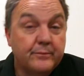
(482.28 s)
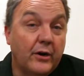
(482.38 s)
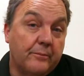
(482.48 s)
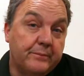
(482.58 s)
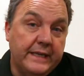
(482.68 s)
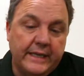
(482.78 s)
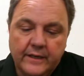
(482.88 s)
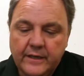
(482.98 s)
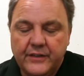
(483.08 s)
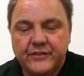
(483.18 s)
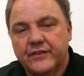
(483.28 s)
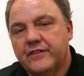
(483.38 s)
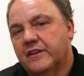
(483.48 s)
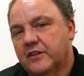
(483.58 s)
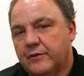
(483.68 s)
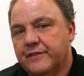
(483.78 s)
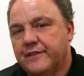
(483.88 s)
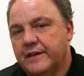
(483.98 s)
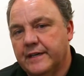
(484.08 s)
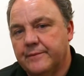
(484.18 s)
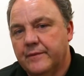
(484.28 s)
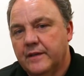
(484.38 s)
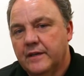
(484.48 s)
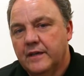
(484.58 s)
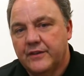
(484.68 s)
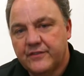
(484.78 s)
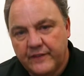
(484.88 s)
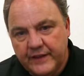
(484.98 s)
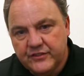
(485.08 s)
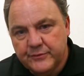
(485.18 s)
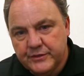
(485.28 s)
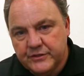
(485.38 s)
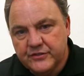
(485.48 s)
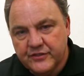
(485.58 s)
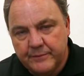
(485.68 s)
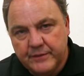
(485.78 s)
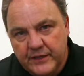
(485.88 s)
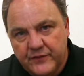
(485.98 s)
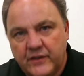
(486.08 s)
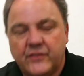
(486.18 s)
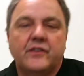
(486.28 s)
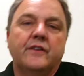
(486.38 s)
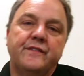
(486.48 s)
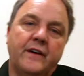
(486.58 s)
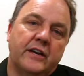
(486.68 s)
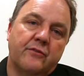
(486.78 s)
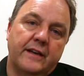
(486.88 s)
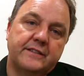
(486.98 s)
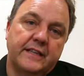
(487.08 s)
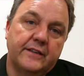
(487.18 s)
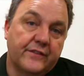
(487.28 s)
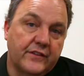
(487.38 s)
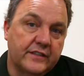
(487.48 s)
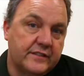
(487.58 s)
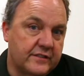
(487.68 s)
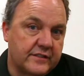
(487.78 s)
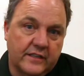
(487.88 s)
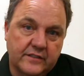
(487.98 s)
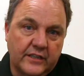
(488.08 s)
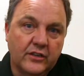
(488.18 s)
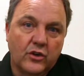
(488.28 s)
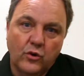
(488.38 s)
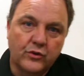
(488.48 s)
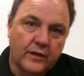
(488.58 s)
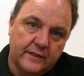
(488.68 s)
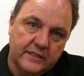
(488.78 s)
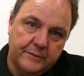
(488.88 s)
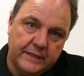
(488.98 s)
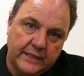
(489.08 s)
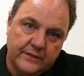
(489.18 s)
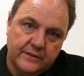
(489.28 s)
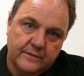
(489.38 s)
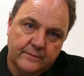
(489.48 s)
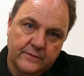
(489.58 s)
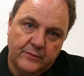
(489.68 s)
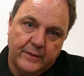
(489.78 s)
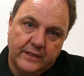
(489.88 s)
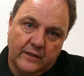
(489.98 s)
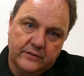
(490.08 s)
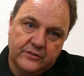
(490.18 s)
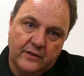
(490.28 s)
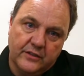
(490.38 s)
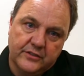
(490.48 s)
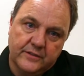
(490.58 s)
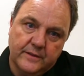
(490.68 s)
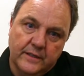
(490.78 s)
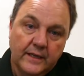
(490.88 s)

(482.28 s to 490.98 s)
Part B is concerned with fire, and so the intermittent strip gives this a fire rating of 30, 60 or 90 minutes, depending on construction.